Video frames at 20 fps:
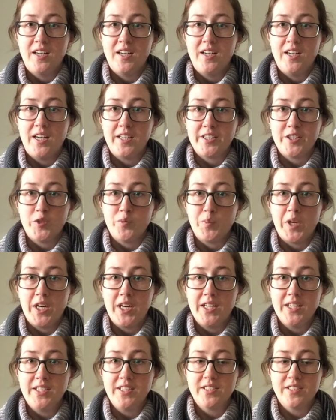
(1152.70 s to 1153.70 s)

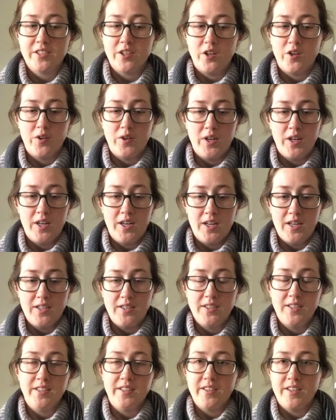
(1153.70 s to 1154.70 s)
occupied, so I
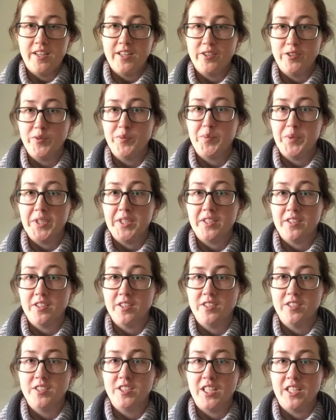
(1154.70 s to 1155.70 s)
thought it would be a
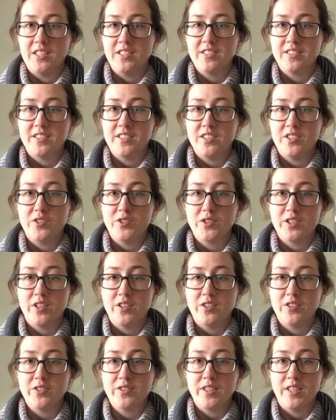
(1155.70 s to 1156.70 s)
good chance to use
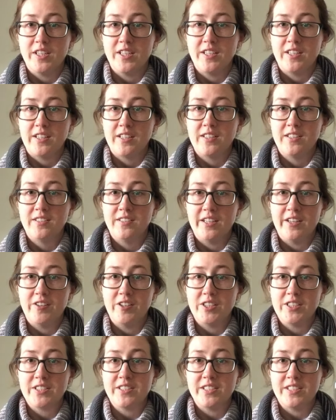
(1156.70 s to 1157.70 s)
those, and now
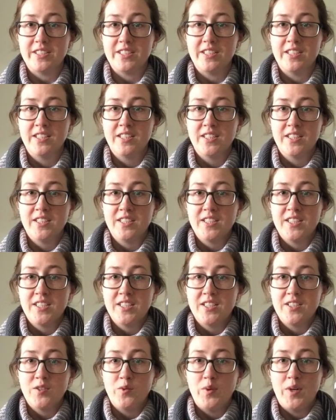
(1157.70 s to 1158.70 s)
I see
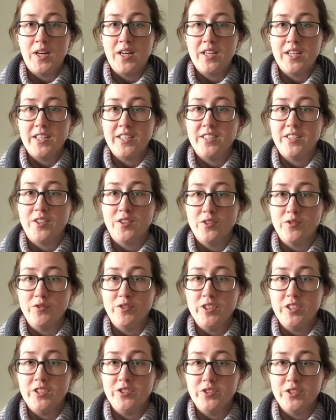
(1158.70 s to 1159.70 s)
why I
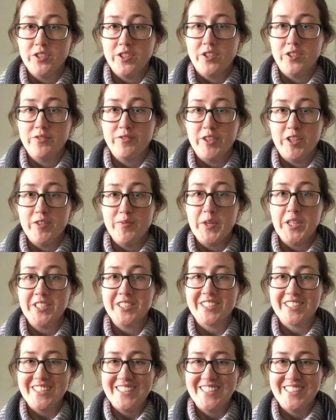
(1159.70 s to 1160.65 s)
don't use those very much.